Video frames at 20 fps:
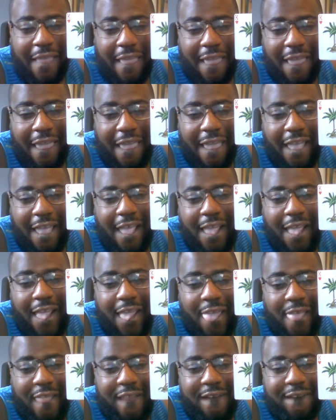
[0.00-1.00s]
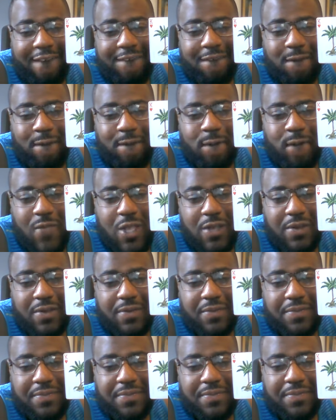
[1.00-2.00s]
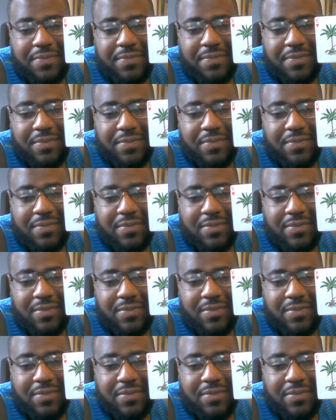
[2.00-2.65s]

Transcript: [no speech]